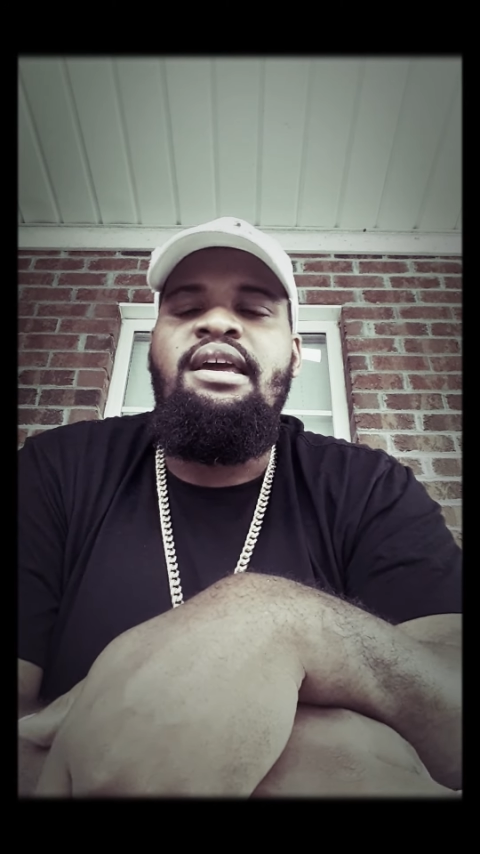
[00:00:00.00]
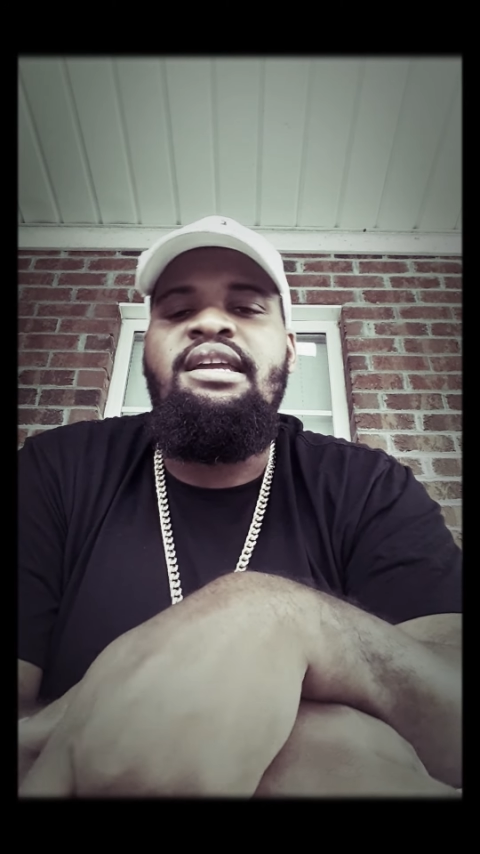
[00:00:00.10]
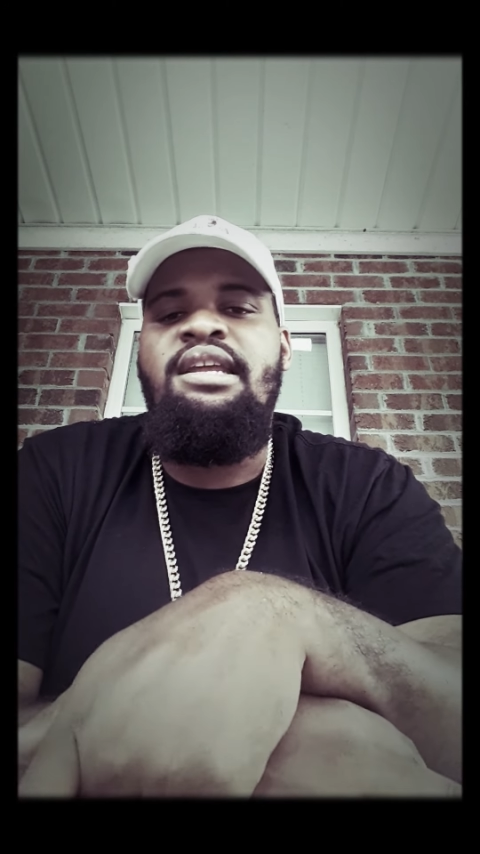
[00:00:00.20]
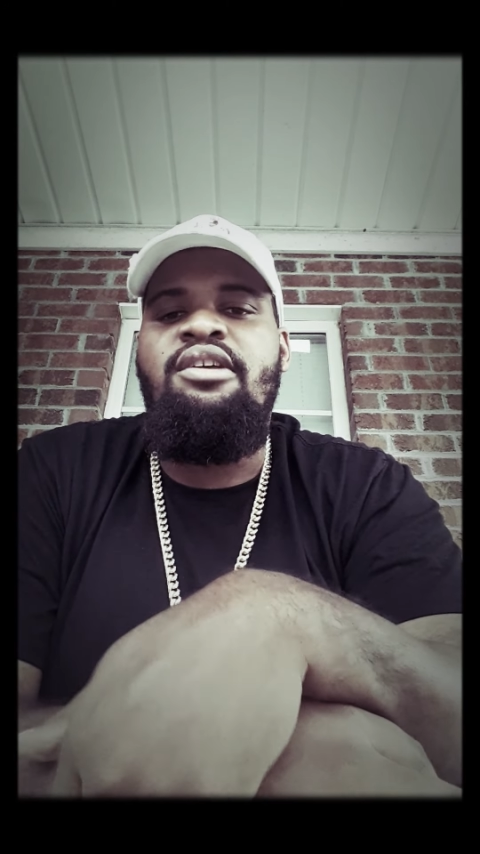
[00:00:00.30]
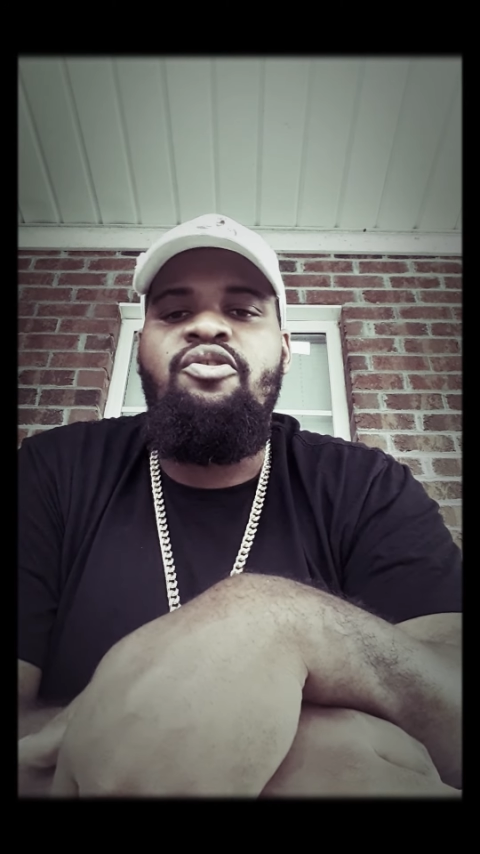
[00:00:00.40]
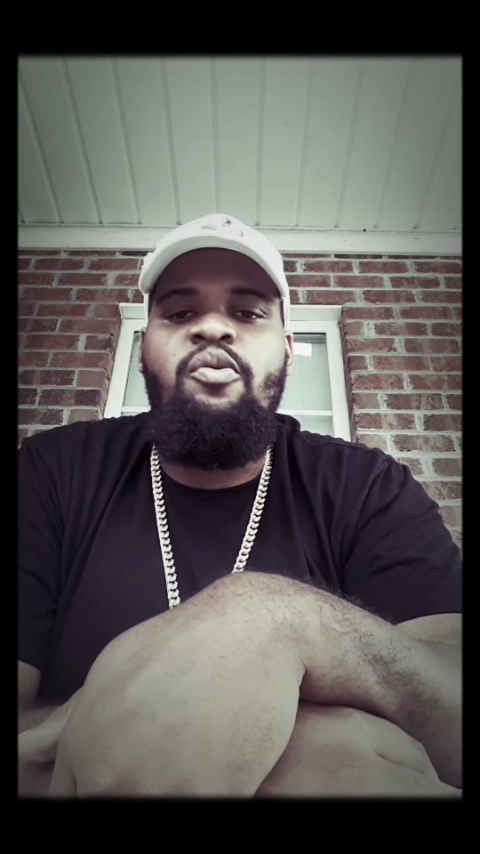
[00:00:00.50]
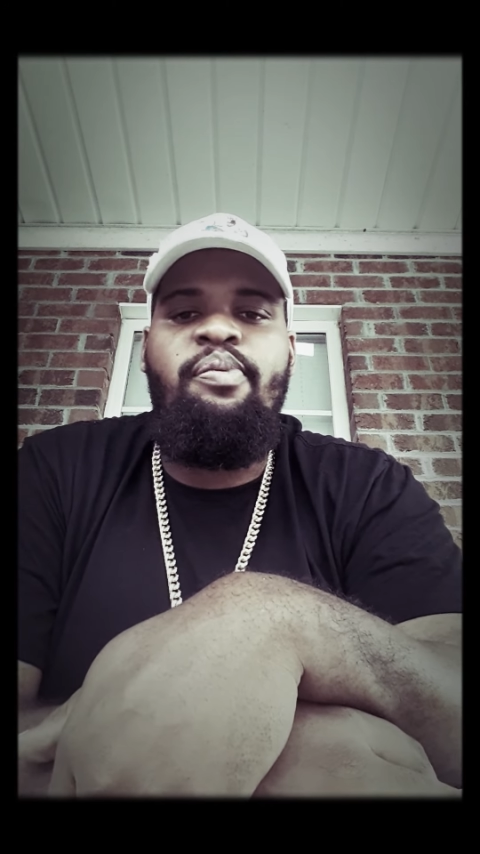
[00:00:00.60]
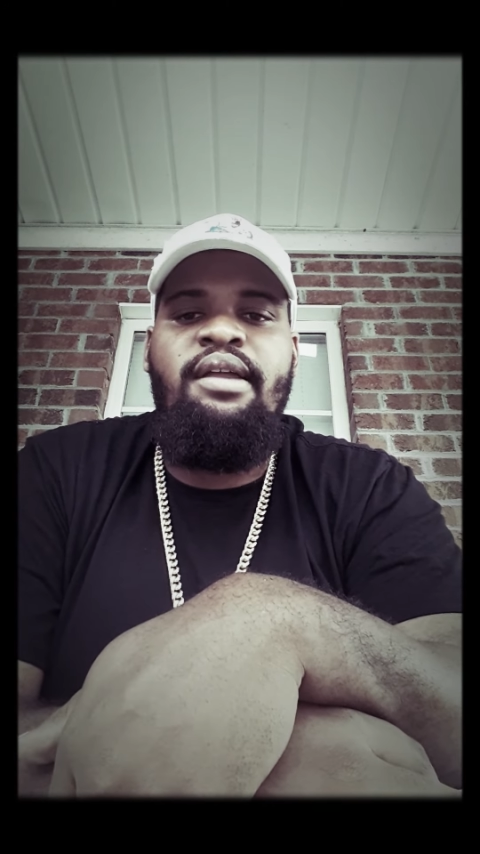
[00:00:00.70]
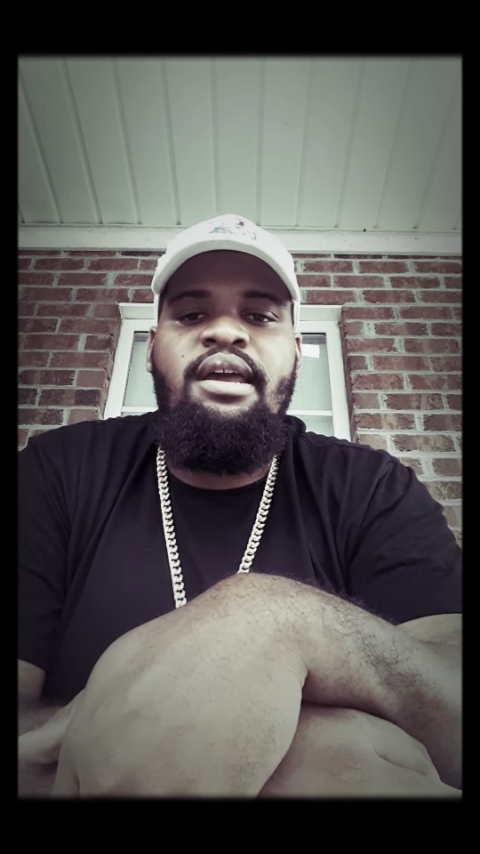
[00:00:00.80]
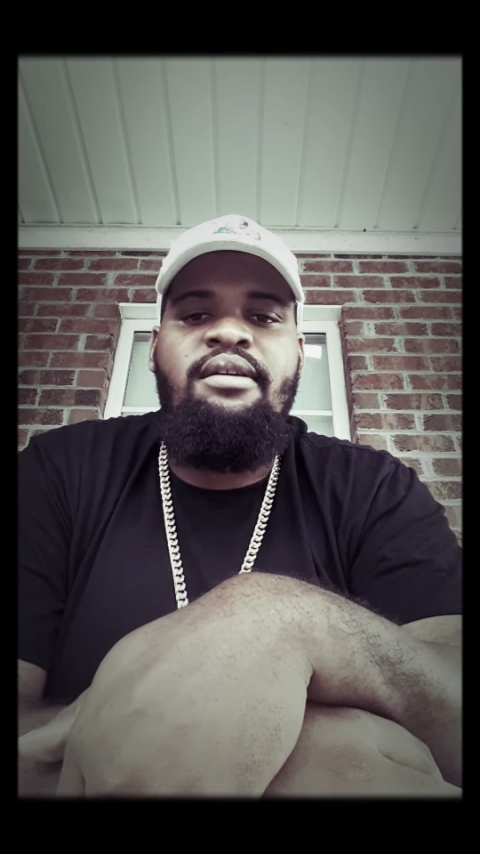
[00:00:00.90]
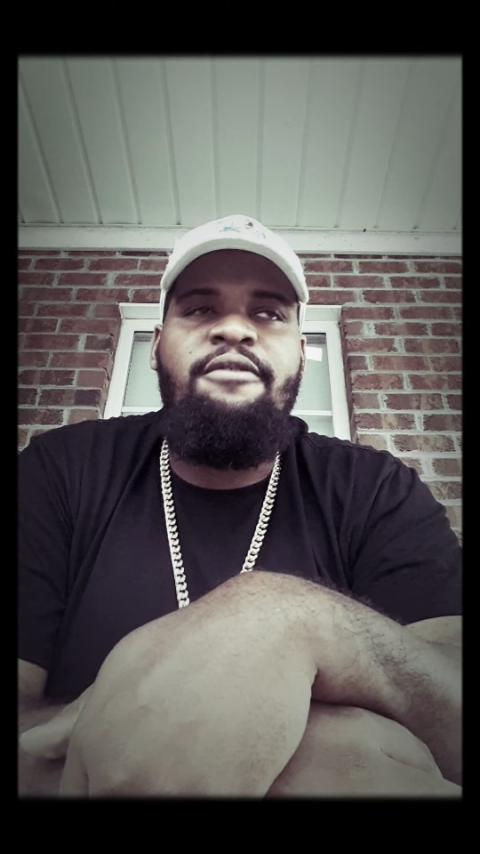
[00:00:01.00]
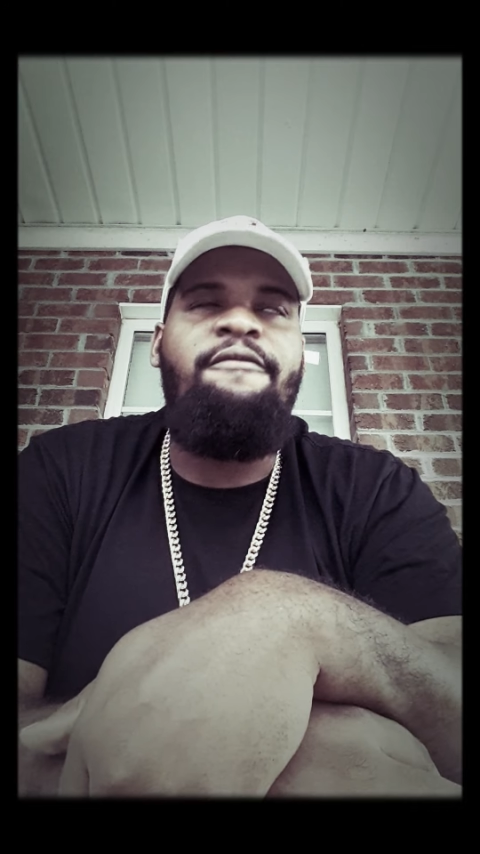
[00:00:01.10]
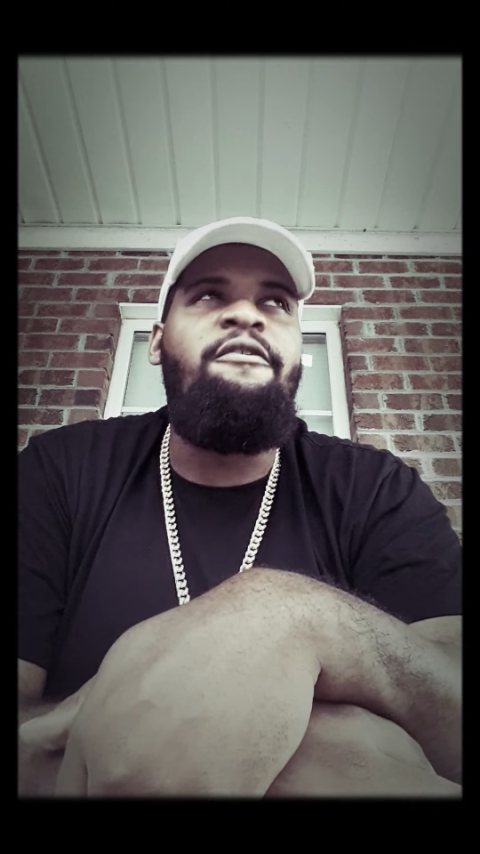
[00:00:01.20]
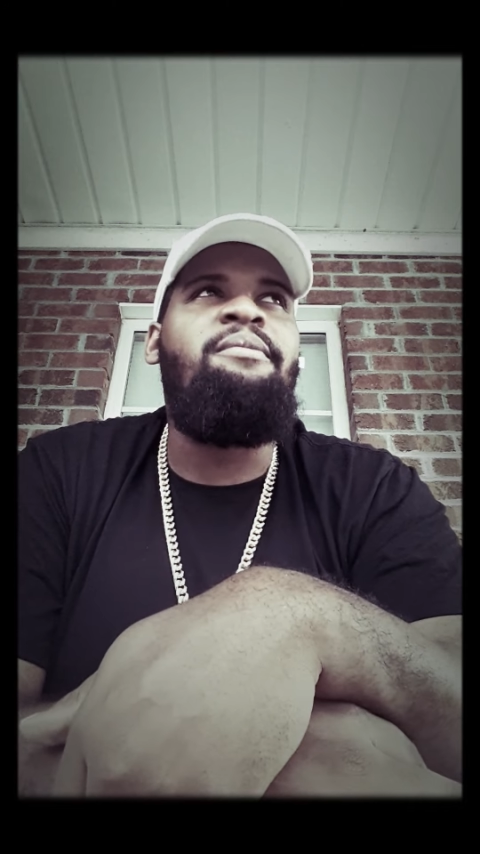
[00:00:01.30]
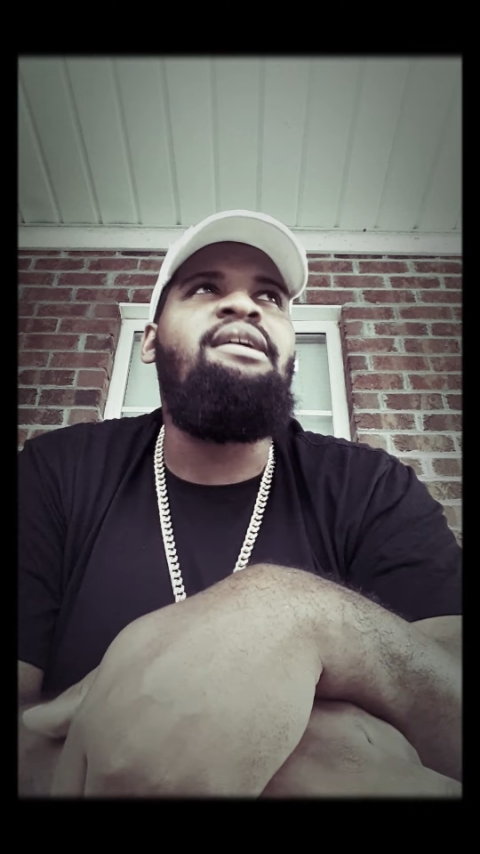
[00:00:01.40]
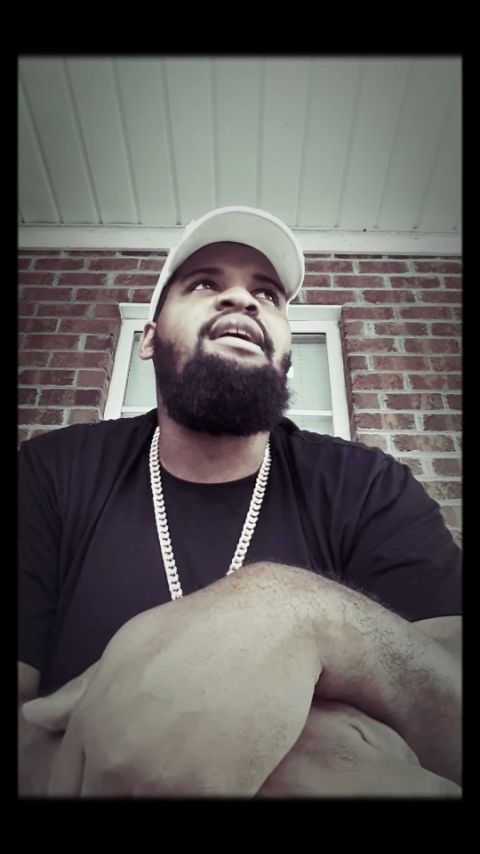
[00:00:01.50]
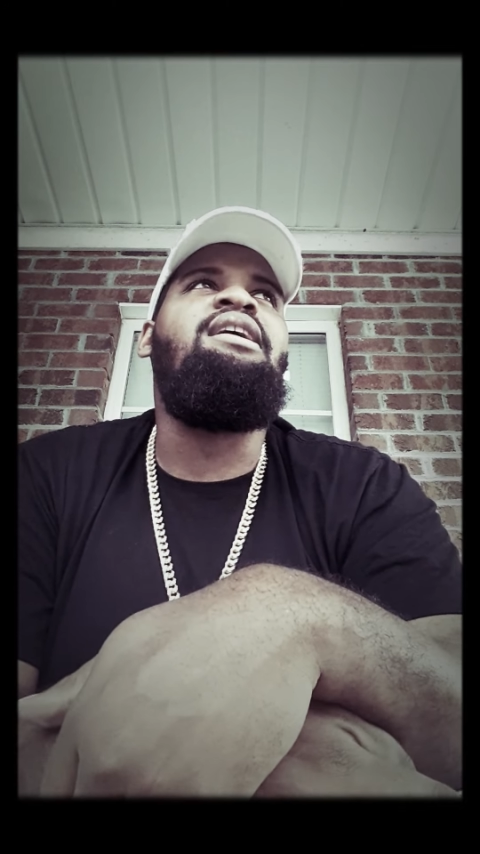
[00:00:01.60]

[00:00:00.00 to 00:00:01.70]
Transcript: He need a new plate. You feel me?